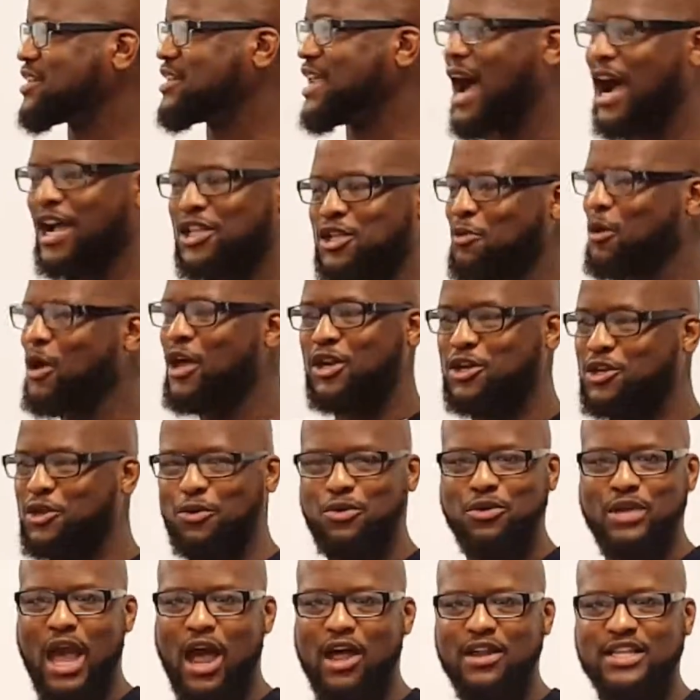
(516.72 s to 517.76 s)
doctor? Dude,
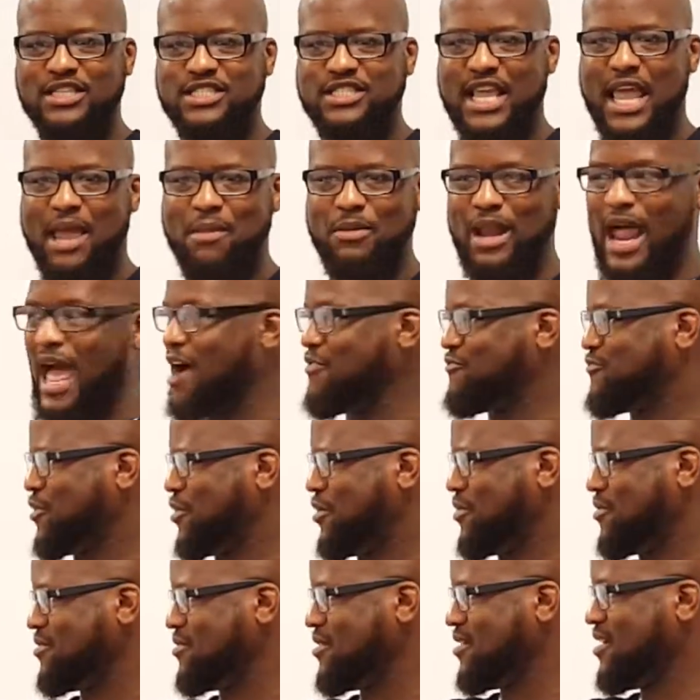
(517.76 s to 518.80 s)
we all the same
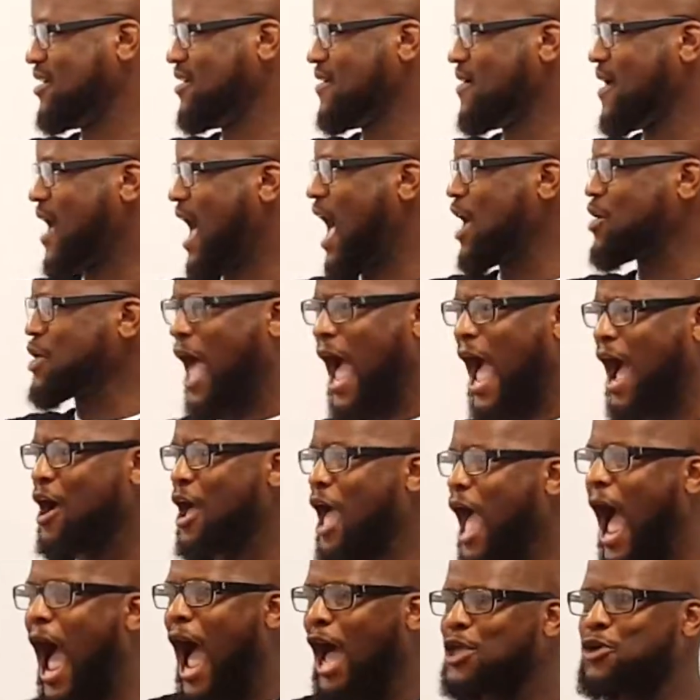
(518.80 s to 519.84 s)
level. How
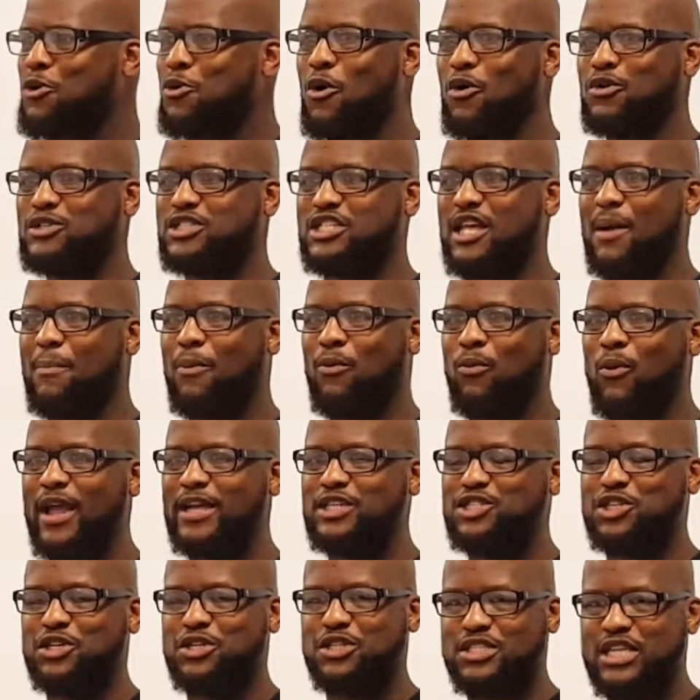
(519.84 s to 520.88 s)
are you going to
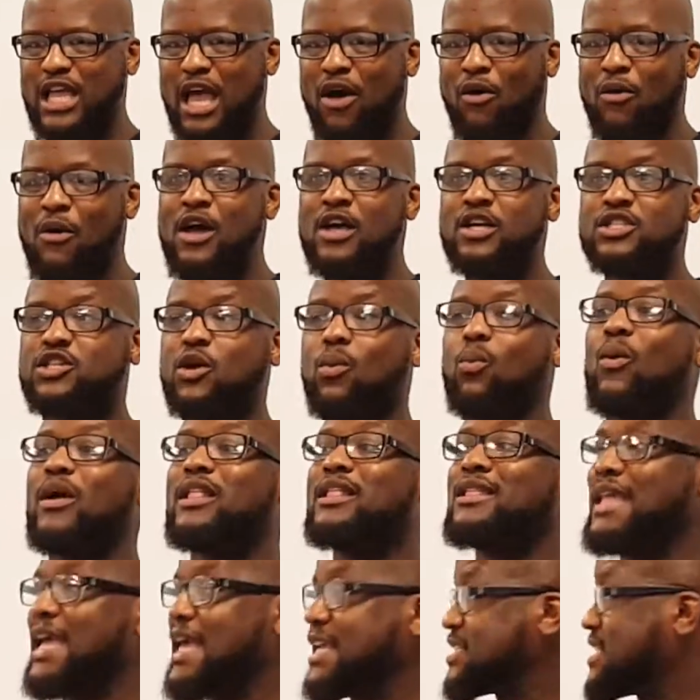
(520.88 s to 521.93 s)
separate yourself? So
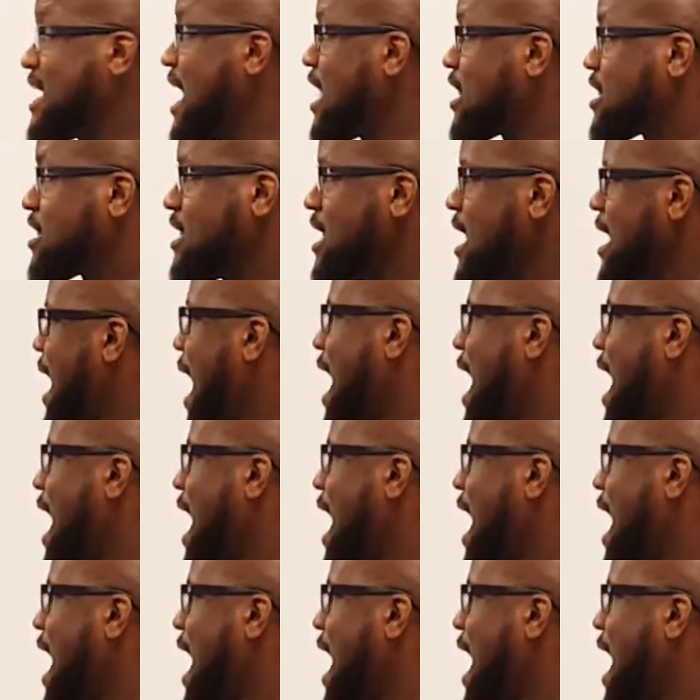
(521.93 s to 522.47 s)
when things got thick,